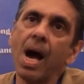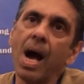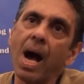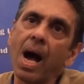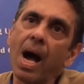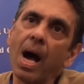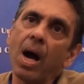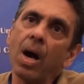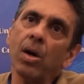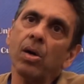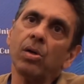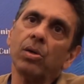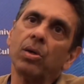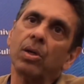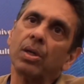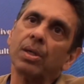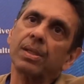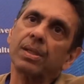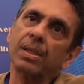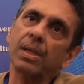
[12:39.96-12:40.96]
how
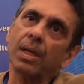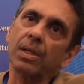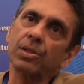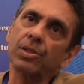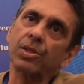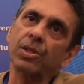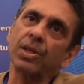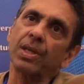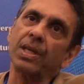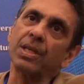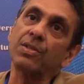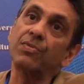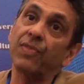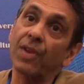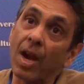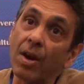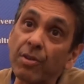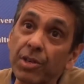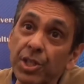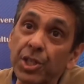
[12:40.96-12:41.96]
culture is
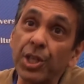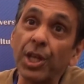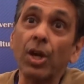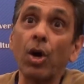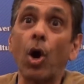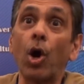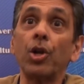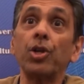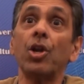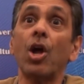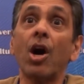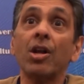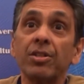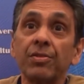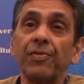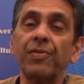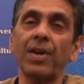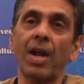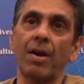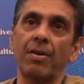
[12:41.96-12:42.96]
flourishing or
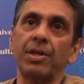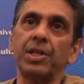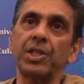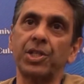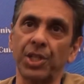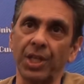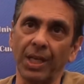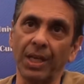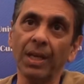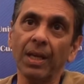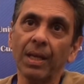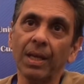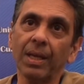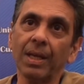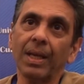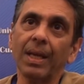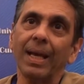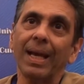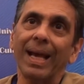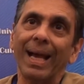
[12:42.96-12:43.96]
not flourishing
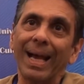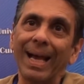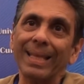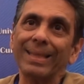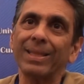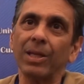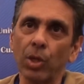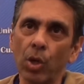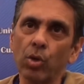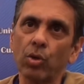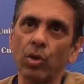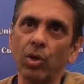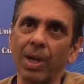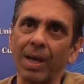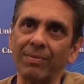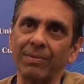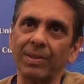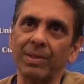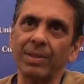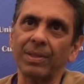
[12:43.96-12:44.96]
at the local
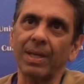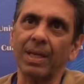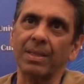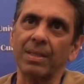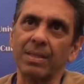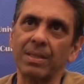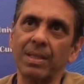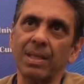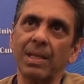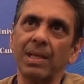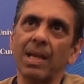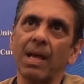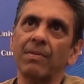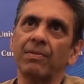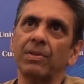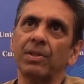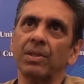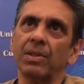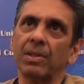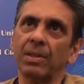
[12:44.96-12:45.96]
level, at the city
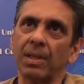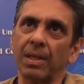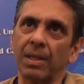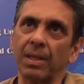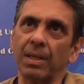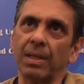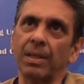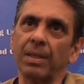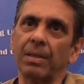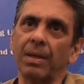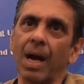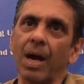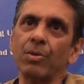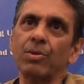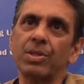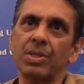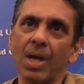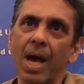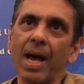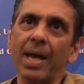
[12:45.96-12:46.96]
level,
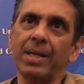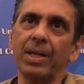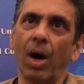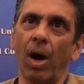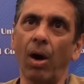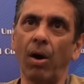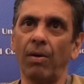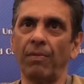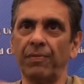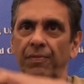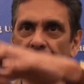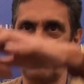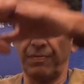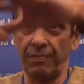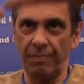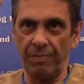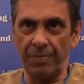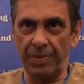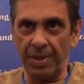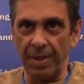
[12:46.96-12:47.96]
outside of
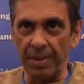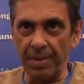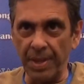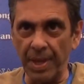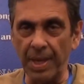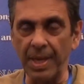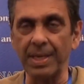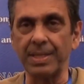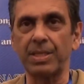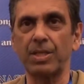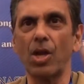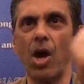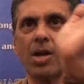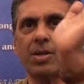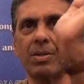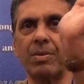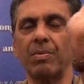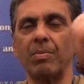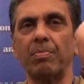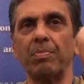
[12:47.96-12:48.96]
it's
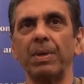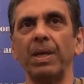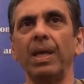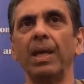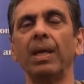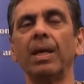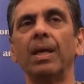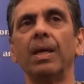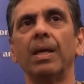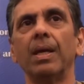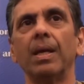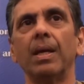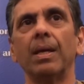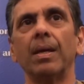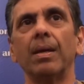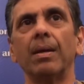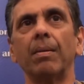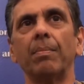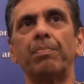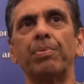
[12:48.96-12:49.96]
not being
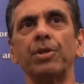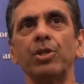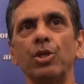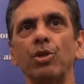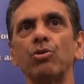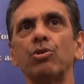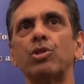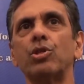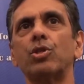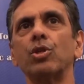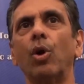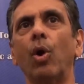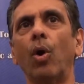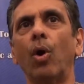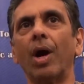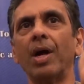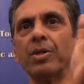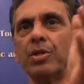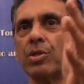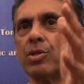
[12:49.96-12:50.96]
produced
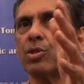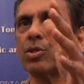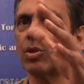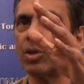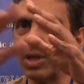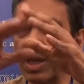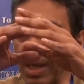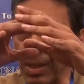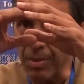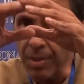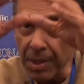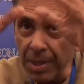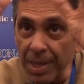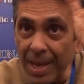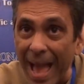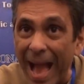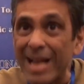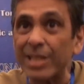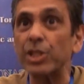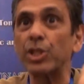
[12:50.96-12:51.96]
or understood in the
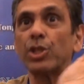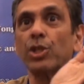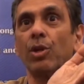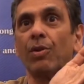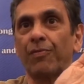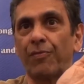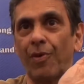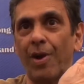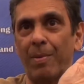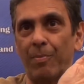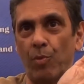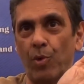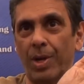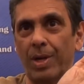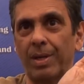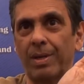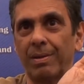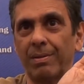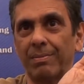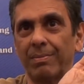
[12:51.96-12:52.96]
national
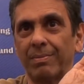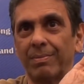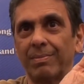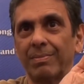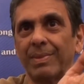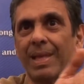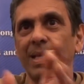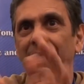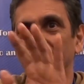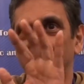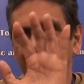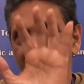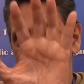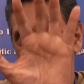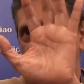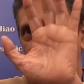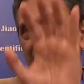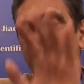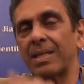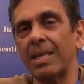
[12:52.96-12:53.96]
framework.
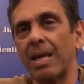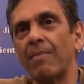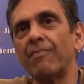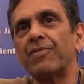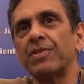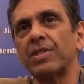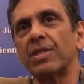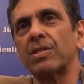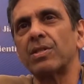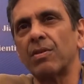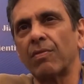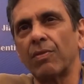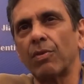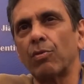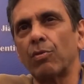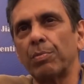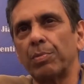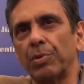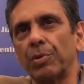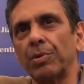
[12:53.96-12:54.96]
That's the emphasis of
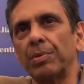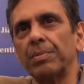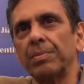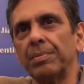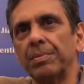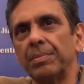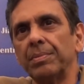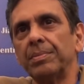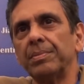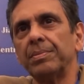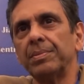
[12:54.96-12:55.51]
the report.